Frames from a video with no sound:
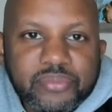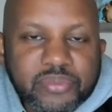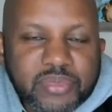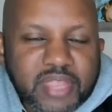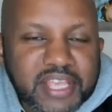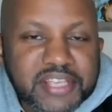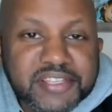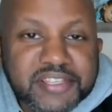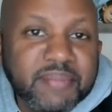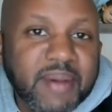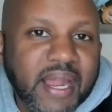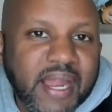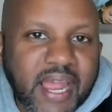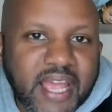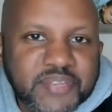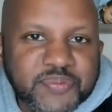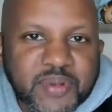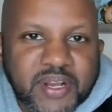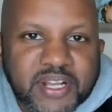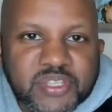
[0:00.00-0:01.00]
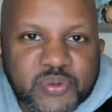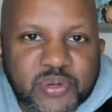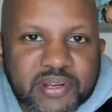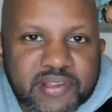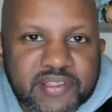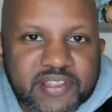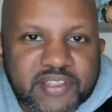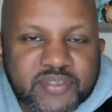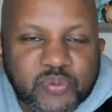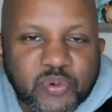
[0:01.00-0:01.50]
Somebody asked me on Twitter
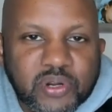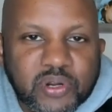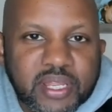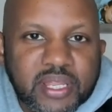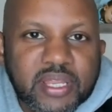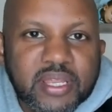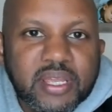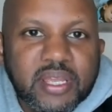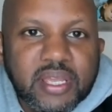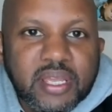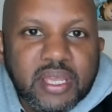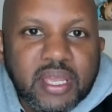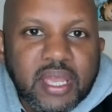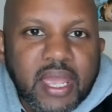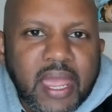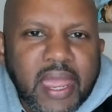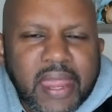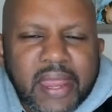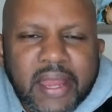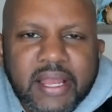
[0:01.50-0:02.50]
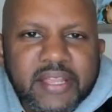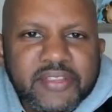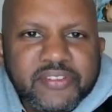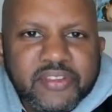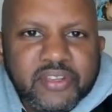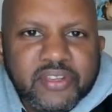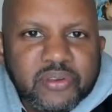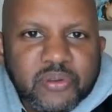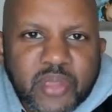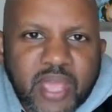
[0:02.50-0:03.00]
this morning, "Hey,
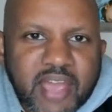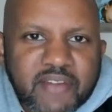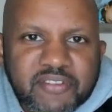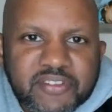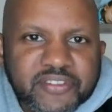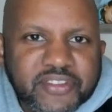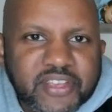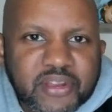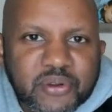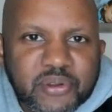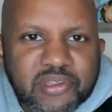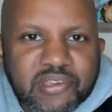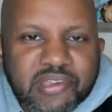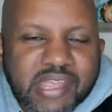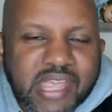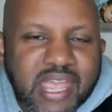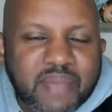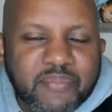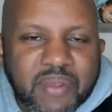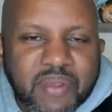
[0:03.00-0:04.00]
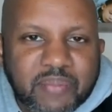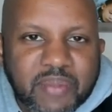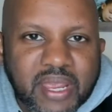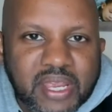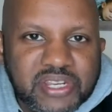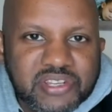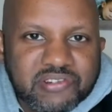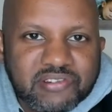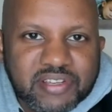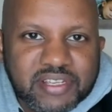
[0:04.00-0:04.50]
listen, you haven't said who your campaign
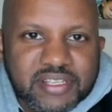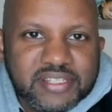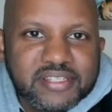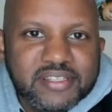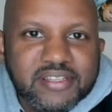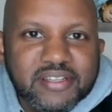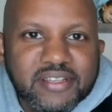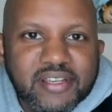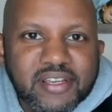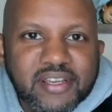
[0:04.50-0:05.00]
manager is.